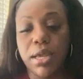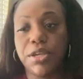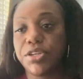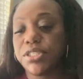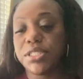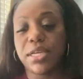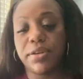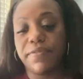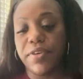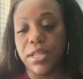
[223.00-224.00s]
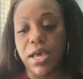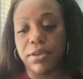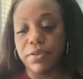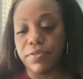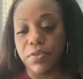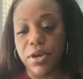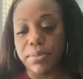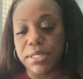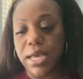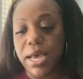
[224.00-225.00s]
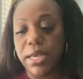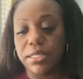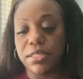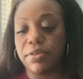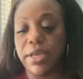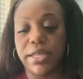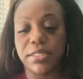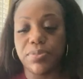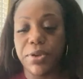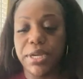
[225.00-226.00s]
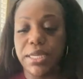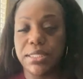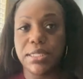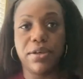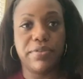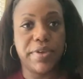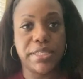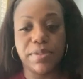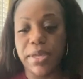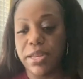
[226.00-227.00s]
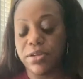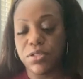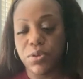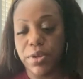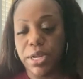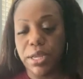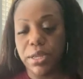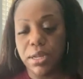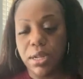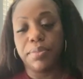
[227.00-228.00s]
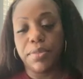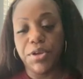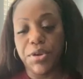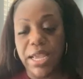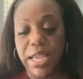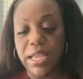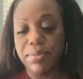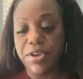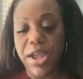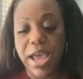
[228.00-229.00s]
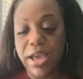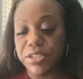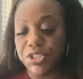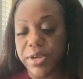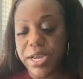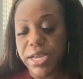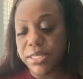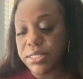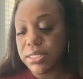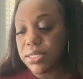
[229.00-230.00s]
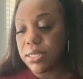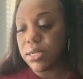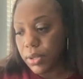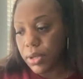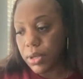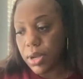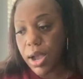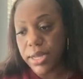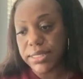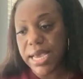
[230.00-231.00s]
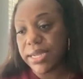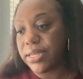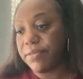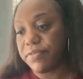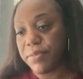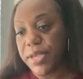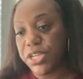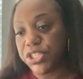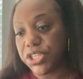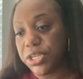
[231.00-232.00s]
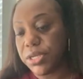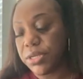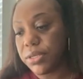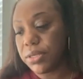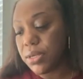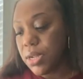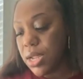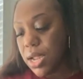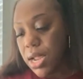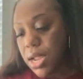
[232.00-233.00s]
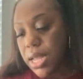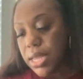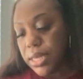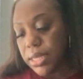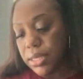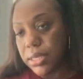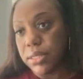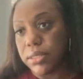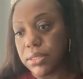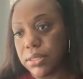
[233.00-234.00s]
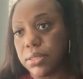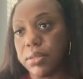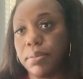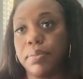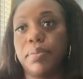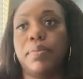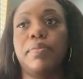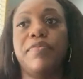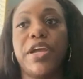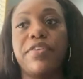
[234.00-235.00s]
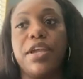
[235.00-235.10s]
You're just gonna fill out the forms, guys. It's pretty self-explanatory. Your name, your address, contact information, and very